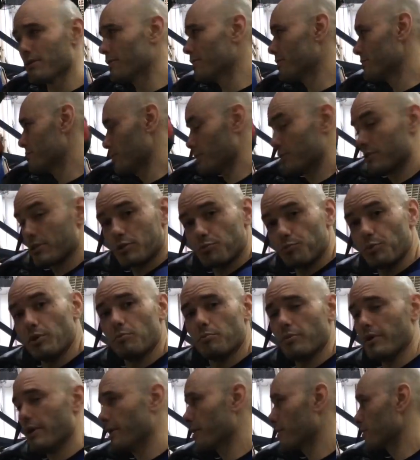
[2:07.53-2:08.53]
because it's a
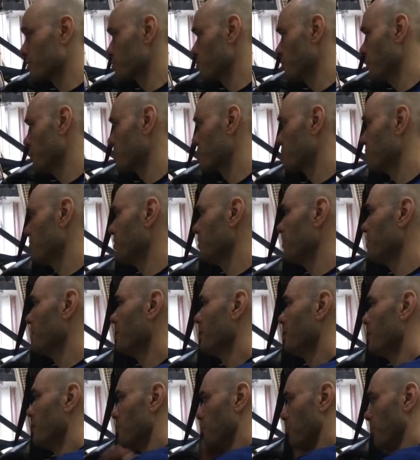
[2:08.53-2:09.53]
speed bag, it's meant to be
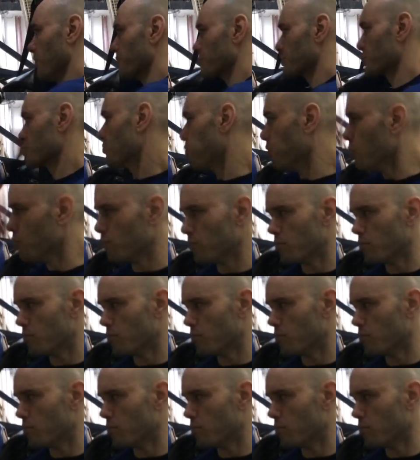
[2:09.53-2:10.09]
punched.